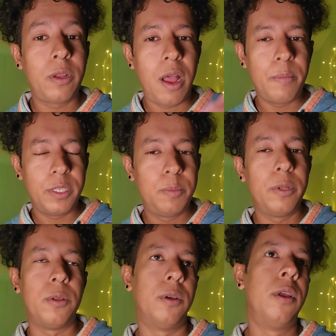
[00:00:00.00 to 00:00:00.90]
Comments
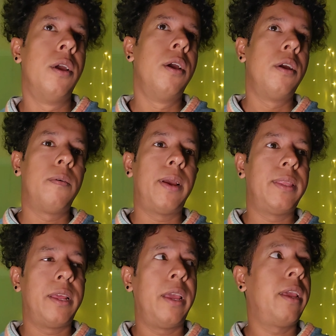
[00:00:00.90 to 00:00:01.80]
below, right?
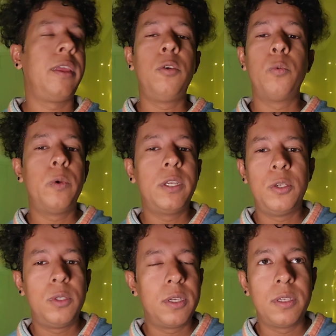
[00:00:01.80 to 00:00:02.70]
That, hey, you wish
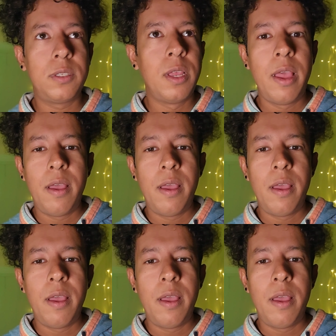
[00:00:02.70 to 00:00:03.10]
you just